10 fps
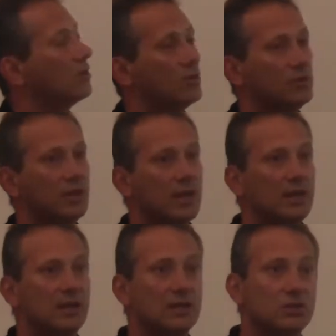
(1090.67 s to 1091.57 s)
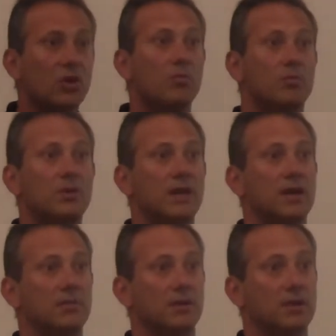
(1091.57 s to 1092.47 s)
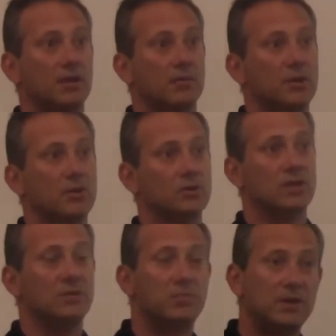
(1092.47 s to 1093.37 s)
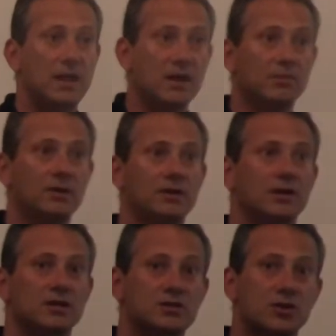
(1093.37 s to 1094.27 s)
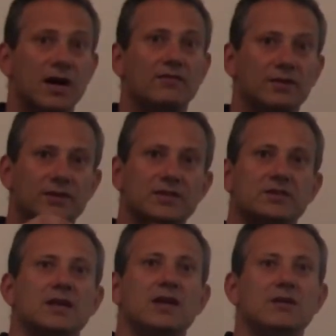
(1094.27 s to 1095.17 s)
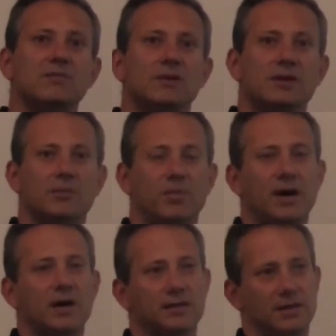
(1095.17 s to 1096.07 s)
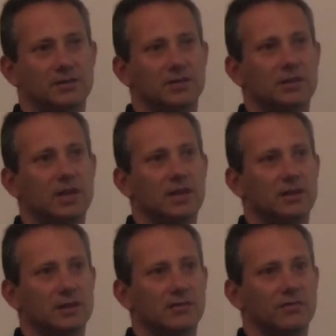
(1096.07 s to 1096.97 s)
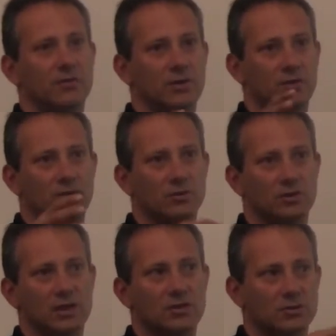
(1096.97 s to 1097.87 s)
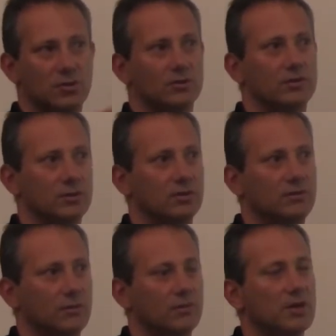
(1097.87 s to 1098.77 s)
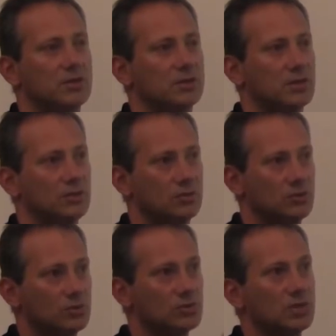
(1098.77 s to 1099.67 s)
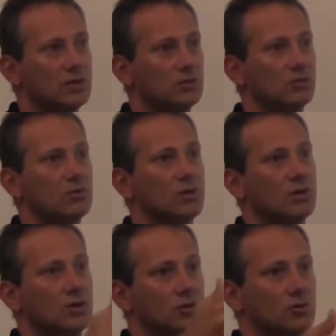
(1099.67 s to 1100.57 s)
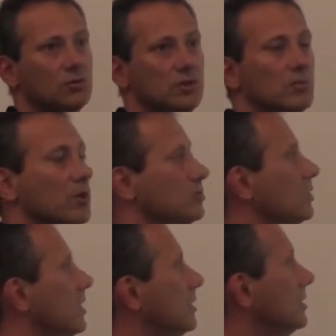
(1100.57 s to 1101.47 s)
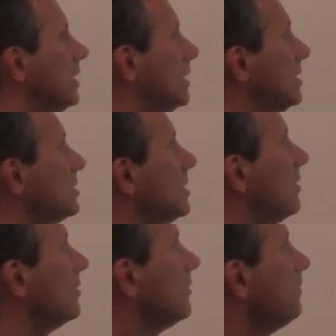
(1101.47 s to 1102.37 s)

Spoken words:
containing its own preamble, because that preamble traveled the same path as the data. Therefore, it contains all the information that you need to sync to demodulate the data itself.